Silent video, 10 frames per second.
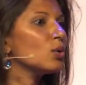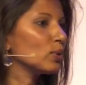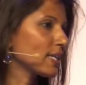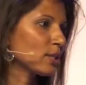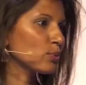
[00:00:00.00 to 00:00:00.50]

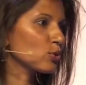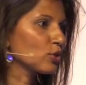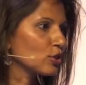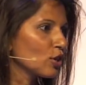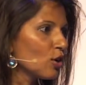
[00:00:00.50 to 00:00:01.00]
weekend was going
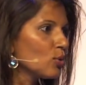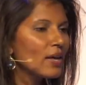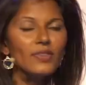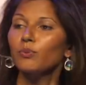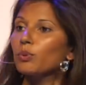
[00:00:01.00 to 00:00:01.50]
to go,
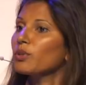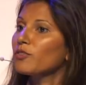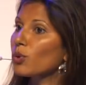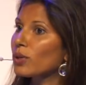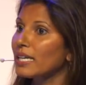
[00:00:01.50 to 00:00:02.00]
and then we would have
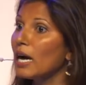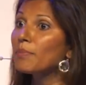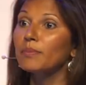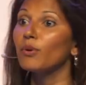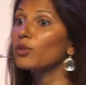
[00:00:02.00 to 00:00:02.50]
woken up
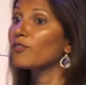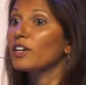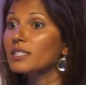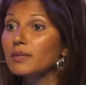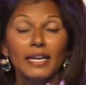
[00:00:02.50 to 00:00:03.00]
and both of
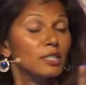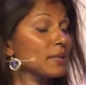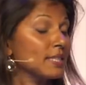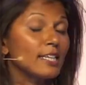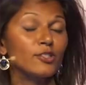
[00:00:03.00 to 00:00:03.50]
us
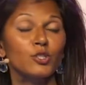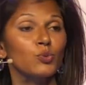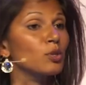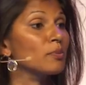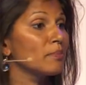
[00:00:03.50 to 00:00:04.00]
expectations
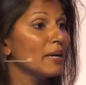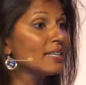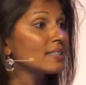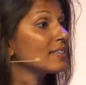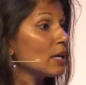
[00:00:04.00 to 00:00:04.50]
would have been
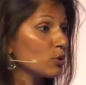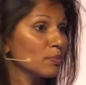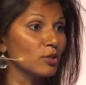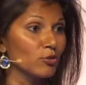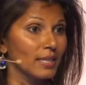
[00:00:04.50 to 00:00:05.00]
met, and that would have
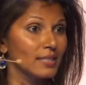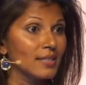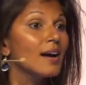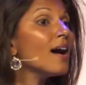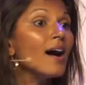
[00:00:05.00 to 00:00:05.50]
been great.
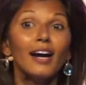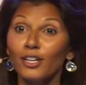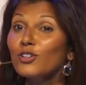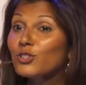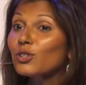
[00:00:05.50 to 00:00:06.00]
I
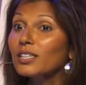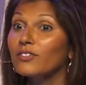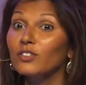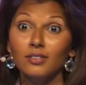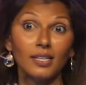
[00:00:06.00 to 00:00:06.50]
also could
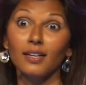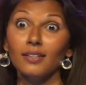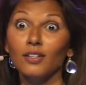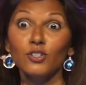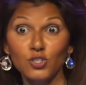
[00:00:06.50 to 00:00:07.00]
have
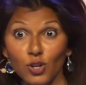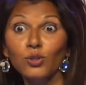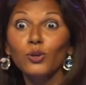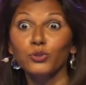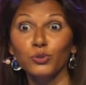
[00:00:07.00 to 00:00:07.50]
done
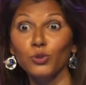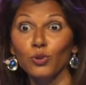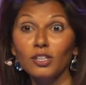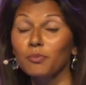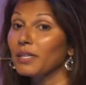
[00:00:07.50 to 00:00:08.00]
solo New
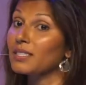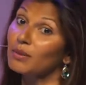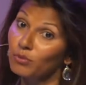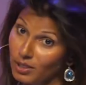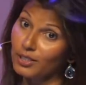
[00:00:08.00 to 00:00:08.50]
York because
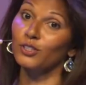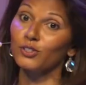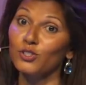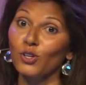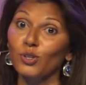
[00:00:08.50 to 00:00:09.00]
I'm really good
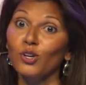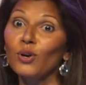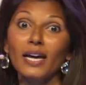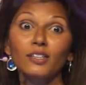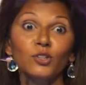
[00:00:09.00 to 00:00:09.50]
solo,
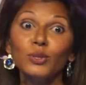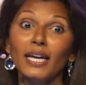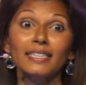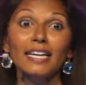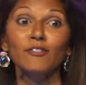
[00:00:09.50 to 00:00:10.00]
and who
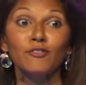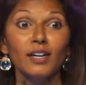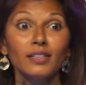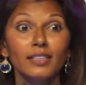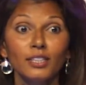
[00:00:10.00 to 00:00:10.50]
can't have
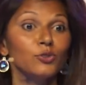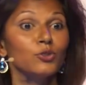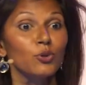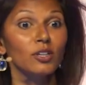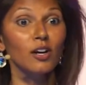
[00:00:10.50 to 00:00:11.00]
fun in New
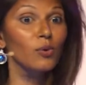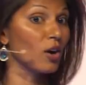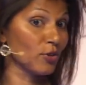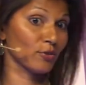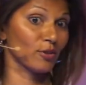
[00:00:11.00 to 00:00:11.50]
York
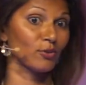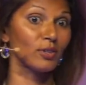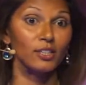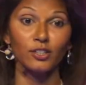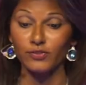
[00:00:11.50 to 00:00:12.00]
on their own?
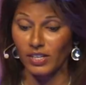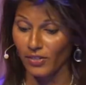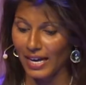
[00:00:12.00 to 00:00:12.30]
I could have done